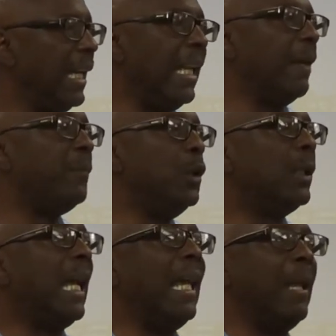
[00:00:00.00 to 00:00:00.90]
And if you
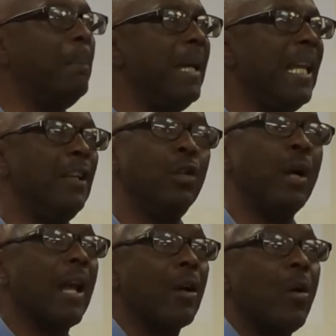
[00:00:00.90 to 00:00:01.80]
can't admit it, you
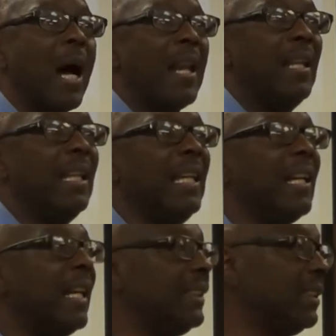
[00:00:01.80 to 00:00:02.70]
got to go out and
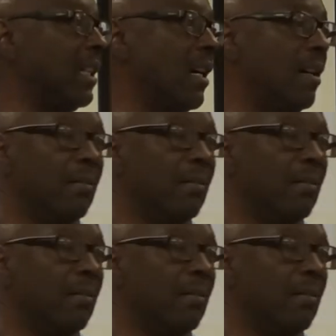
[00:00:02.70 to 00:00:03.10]
live that stuff.